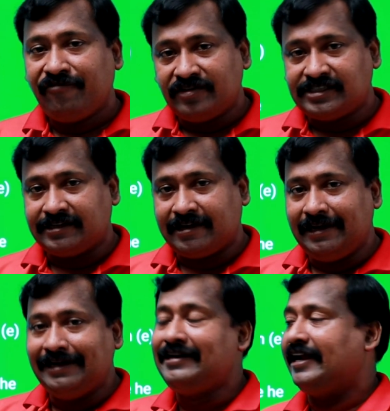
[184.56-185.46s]

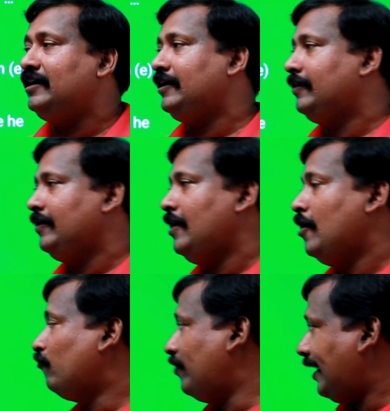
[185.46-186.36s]
physically done,
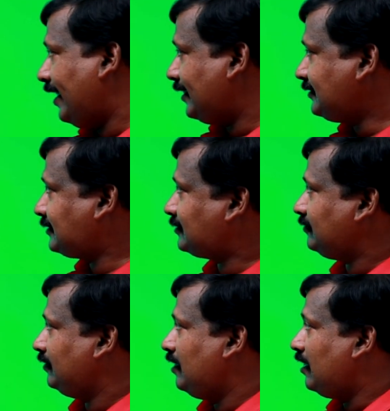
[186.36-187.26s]

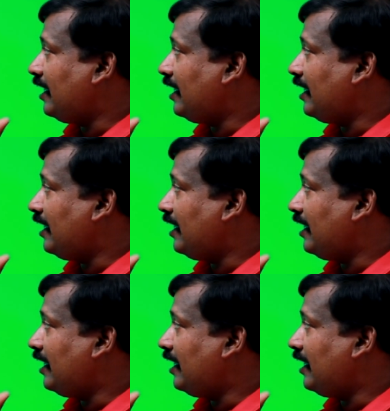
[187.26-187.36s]
whereas